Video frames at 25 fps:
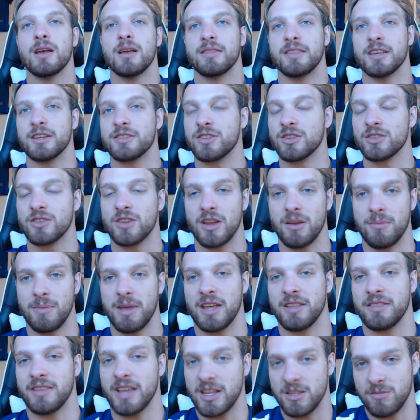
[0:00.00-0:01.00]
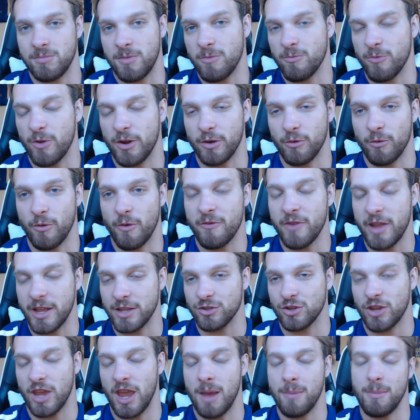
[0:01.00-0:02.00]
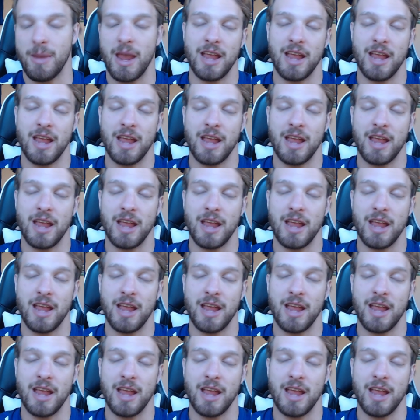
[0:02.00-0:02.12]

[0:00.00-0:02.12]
This is going to be a Desmond Ridder revenge game.